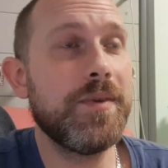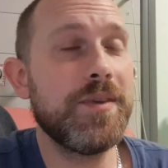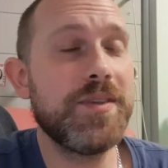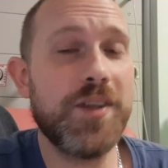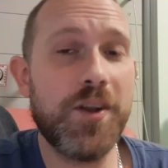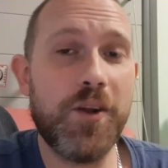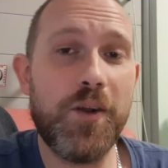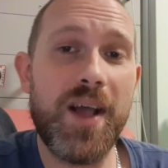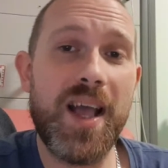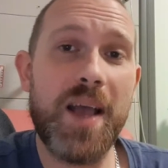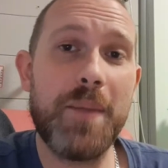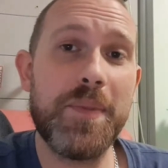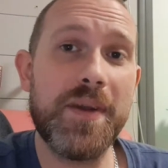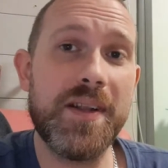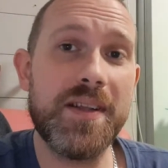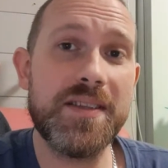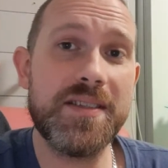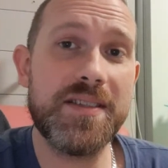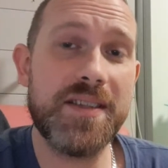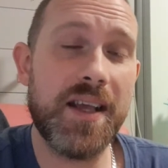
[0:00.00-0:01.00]
There's a lot
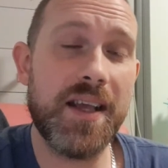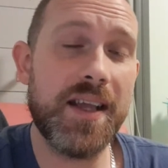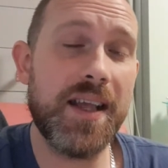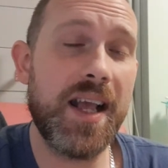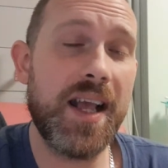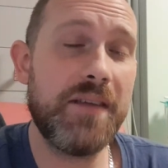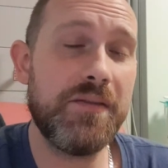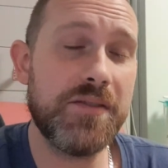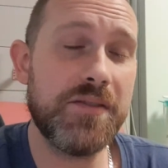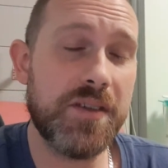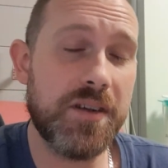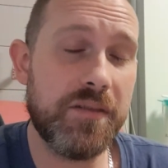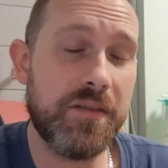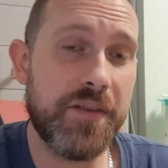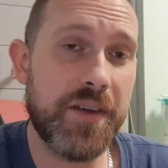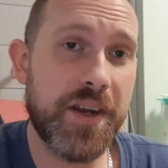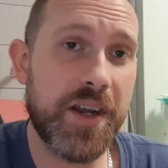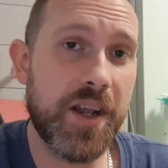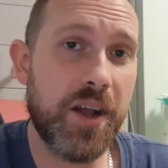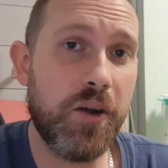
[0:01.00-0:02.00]
happening today. I haven't done a
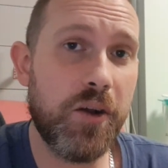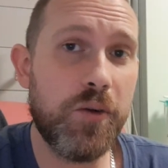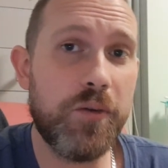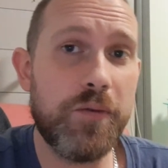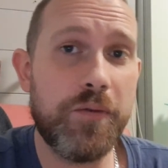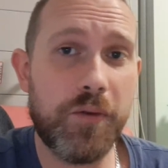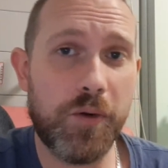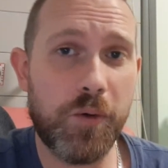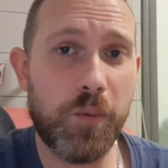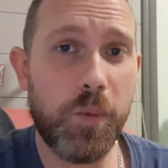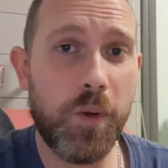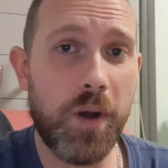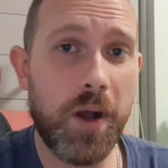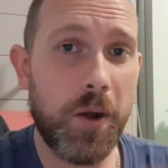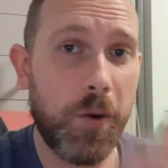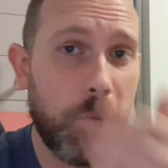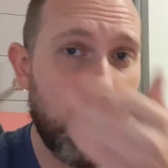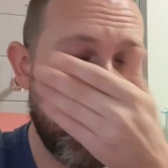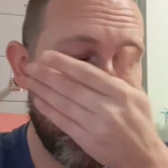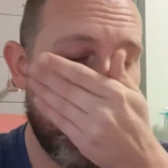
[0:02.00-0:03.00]
video for a
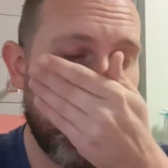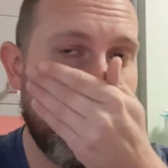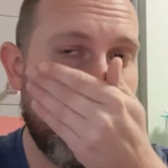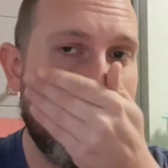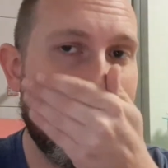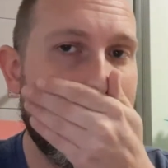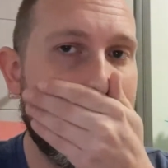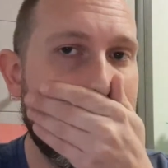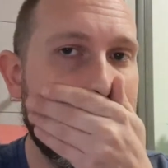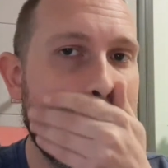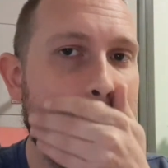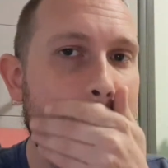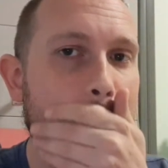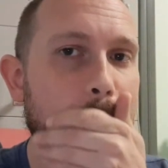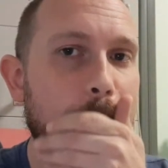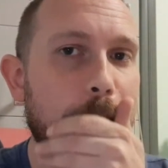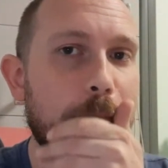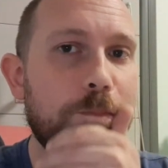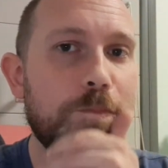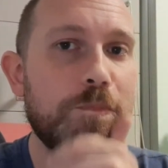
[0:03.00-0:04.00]
while.
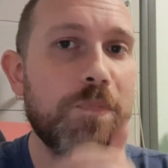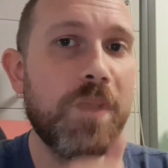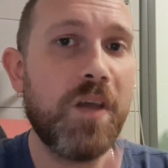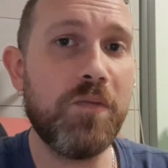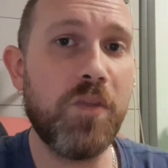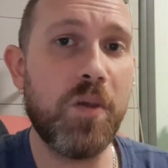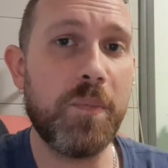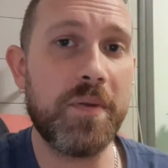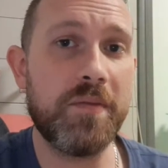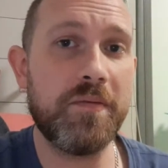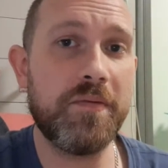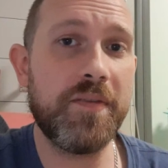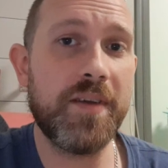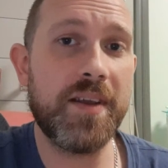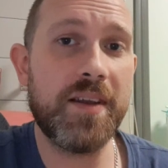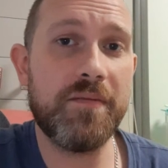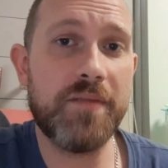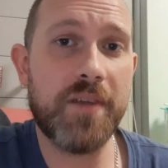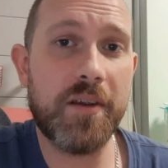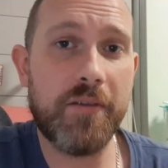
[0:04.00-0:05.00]
I've not been
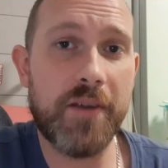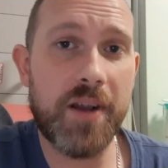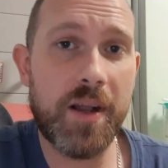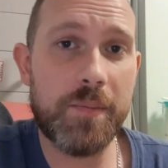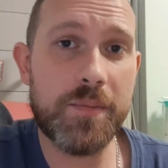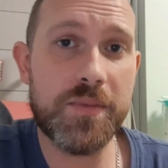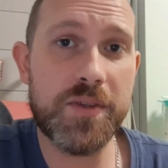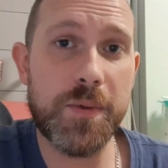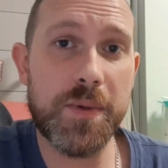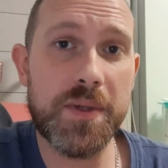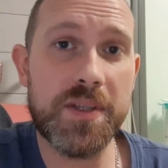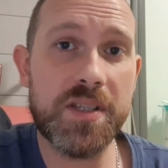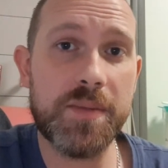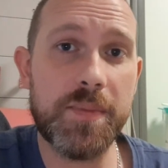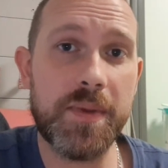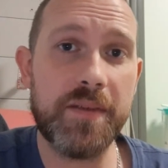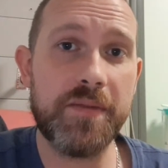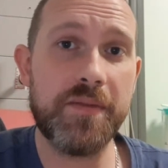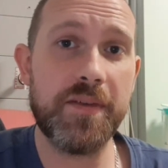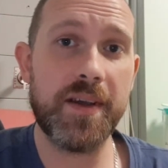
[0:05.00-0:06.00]
feeling very up to it, to
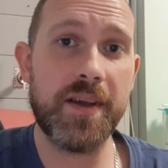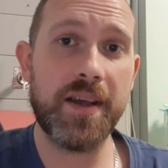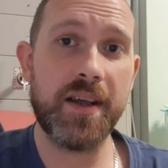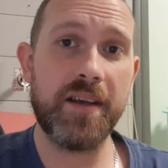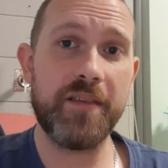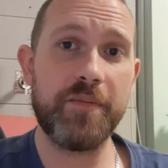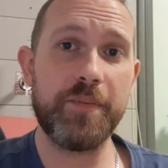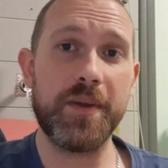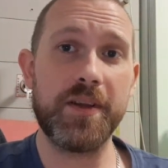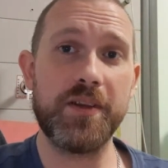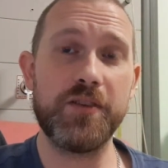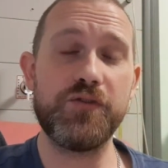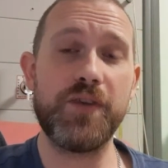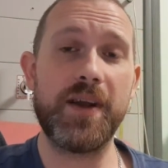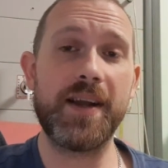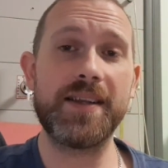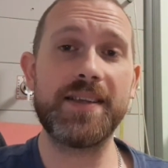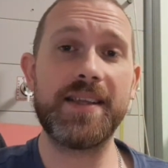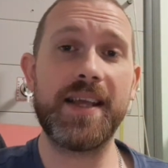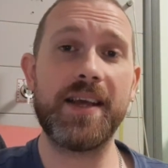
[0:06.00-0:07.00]
be fair. I've been
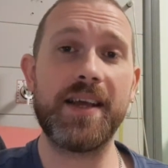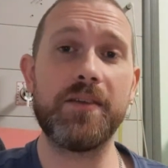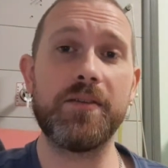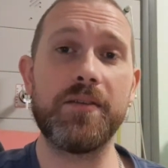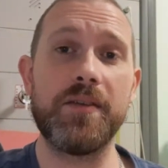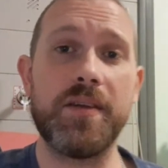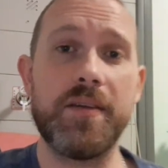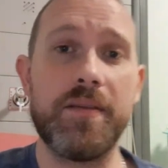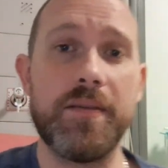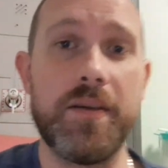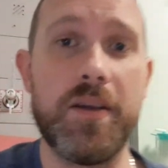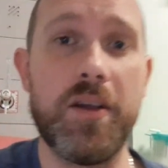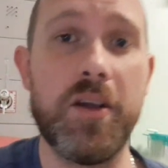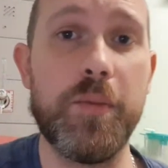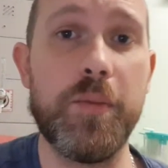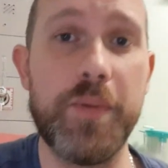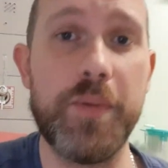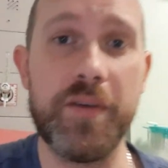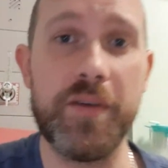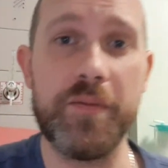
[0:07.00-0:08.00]
dragged down. I
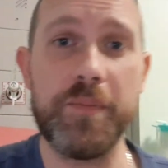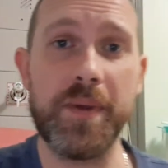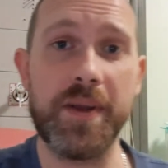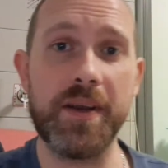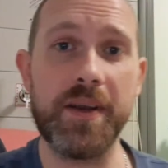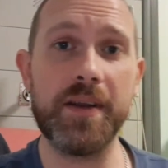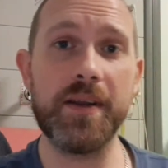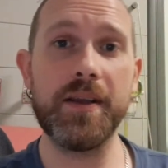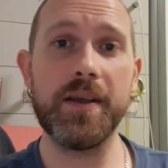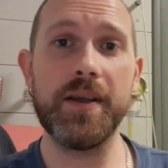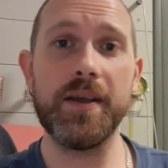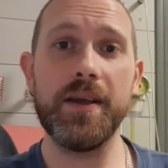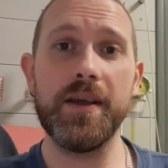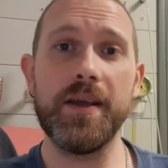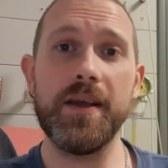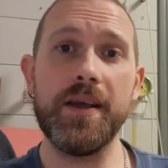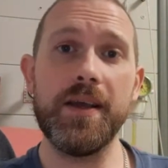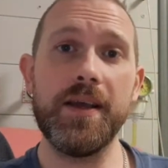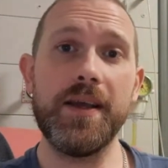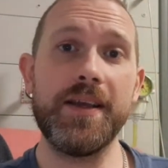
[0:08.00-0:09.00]
hope you've been
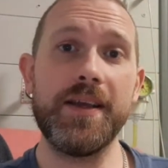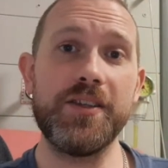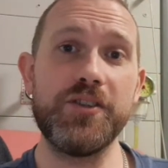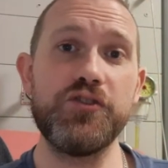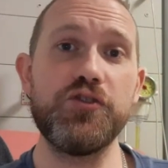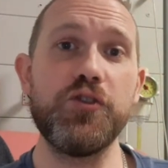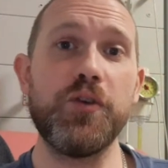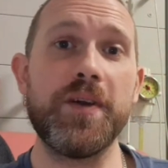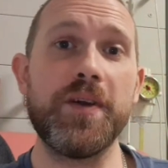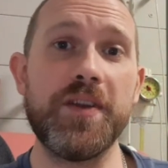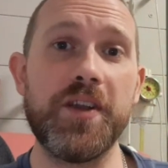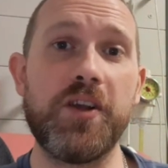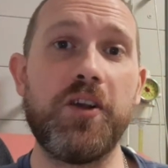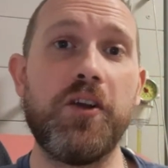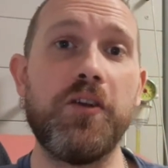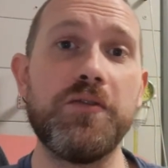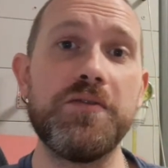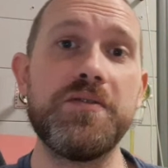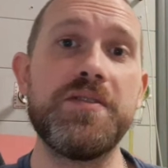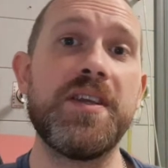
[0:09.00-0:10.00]
enjoying the
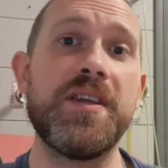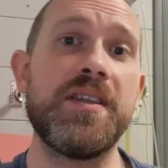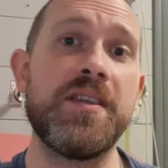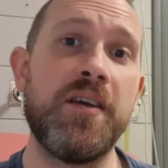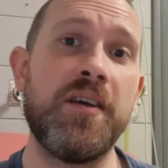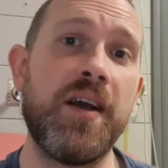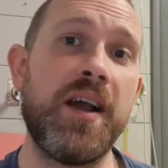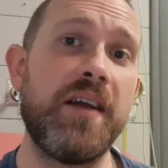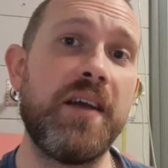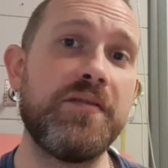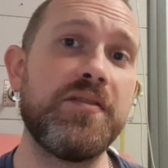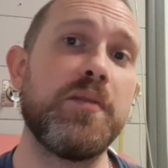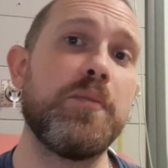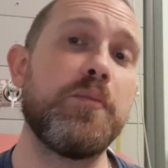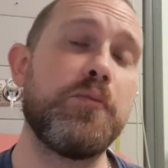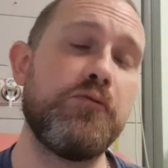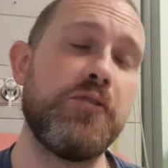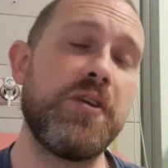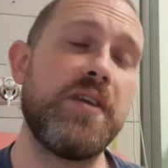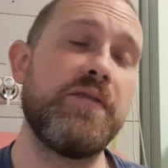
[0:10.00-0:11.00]
content that I have done
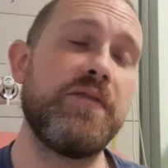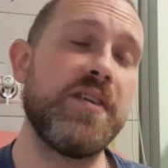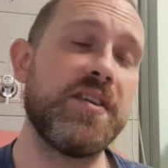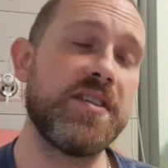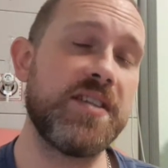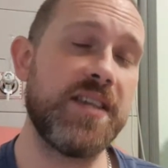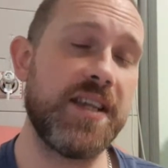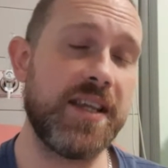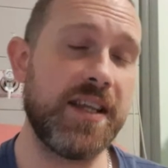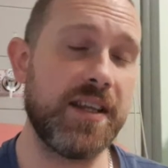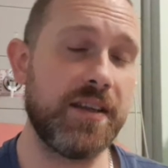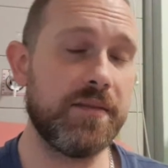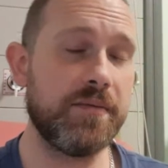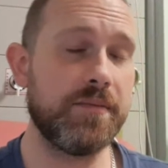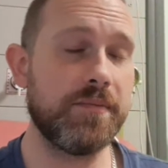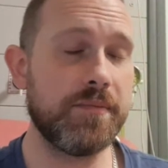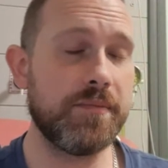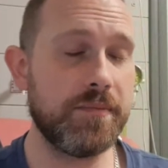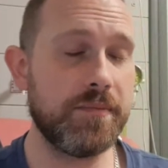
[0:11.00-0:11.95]
previously, and